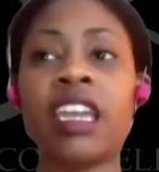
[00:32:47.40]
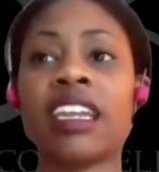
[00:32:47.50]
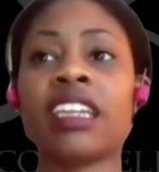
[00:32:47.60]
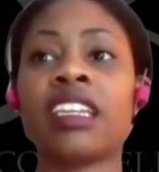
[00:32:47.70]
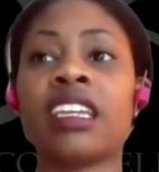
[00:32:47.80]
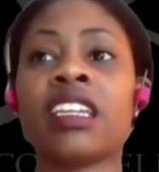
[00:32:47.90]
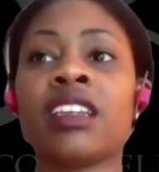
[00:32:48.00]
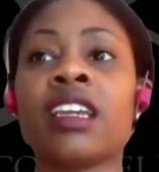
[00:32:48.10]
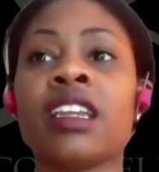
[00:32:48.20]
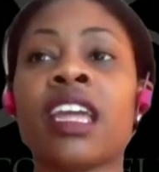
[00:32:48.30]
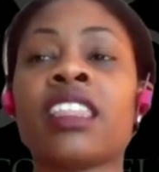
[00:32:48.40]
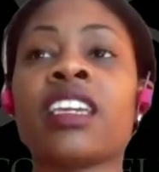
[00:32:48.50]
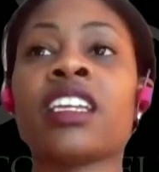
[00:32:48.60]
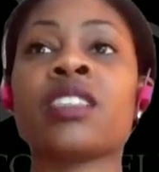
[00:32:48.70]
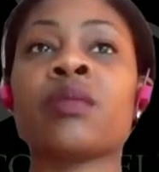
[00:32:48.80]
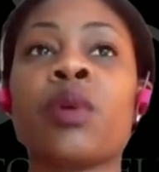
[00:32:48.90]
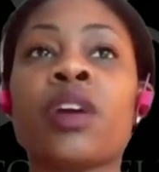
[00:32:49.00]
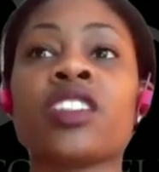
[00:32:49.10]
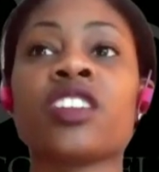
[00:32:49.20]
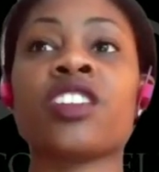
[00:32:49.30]
And I think it's
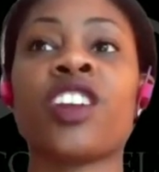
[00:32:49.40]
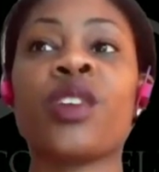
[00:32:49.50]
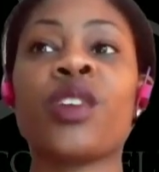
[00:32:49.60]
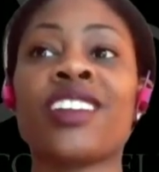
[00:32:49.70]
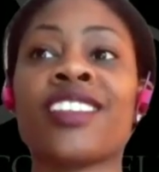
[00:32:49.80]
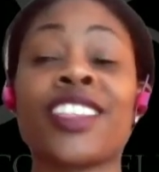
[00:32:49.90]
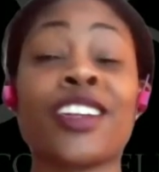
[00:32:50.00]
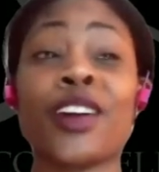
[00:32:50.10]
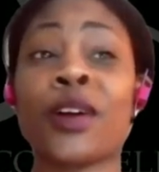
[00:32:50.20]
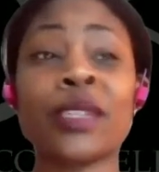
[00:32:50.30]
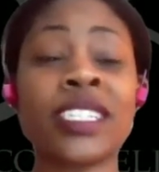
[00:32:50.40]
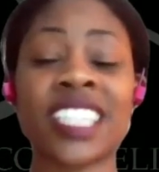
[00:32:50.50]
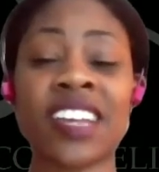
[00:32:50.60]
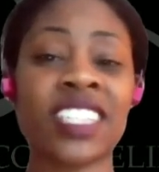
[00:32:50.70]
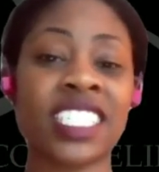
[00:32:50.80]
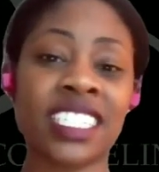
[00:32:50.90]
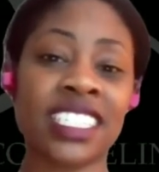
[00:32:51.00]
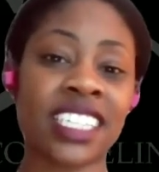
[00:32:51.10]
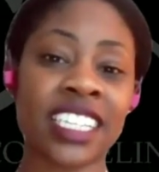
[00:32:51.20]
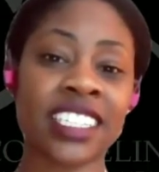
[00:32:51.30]
important to note here that there are only 17
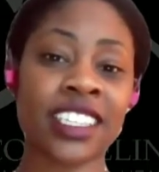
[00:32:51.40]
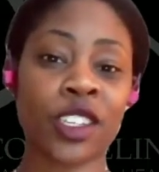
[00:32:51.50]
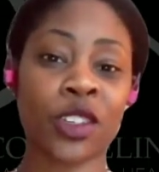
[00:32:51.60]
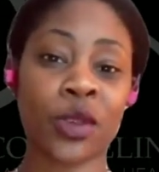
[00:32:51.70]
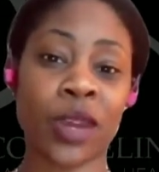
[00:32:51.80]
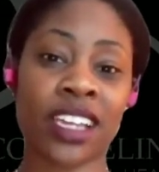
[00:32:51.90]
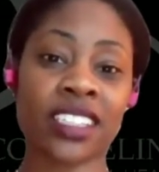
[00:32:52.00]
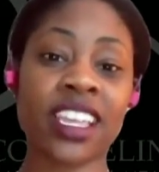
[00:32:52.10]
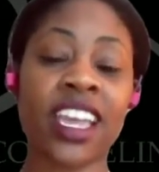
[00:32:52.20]
states in the U.S.